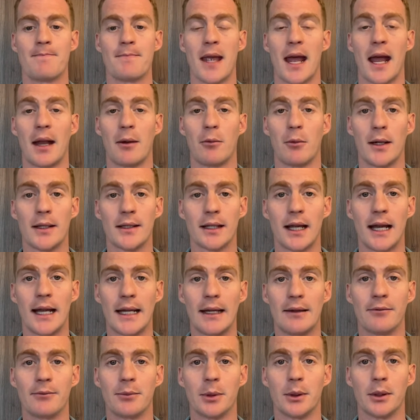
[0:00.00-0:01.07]
And once I
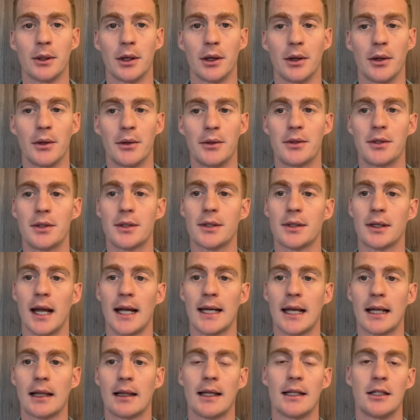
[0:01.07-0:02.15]
input those, I
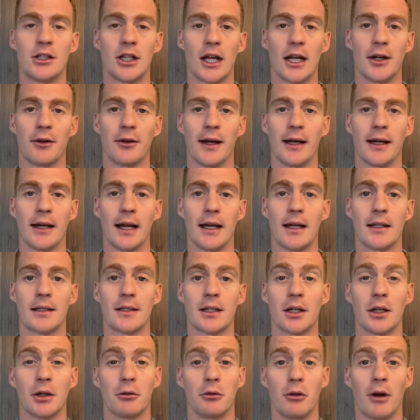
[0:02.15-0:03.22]
can click generate and it's
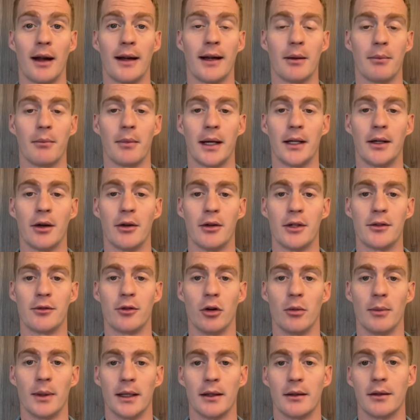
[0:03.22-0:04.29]
going to write up my notes
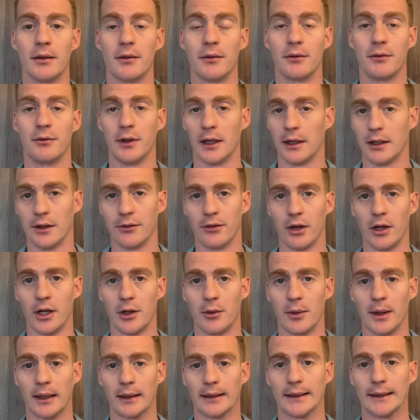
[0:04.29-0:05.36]
for me very, very
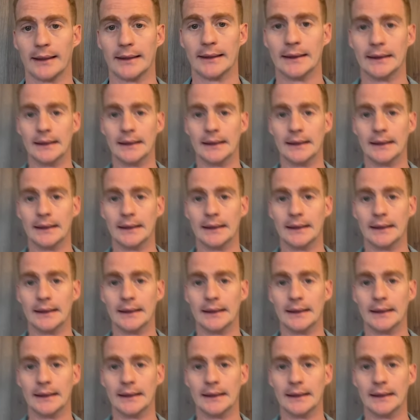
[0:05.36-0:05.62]
quickly.